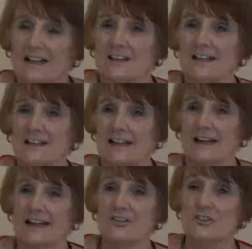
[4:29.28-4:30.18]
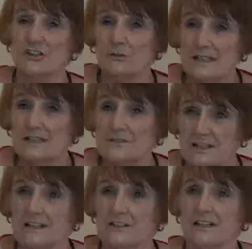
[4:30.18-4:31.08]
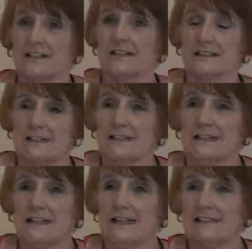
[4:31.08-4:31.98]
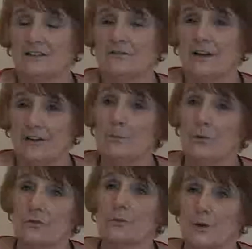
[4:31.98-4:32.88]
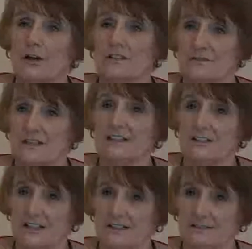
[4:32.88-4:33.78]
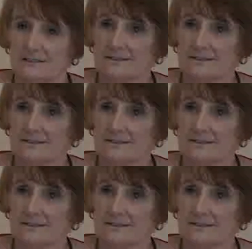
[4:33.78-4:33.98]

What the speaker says: I think that intuitive teaching is a very important part of teaching.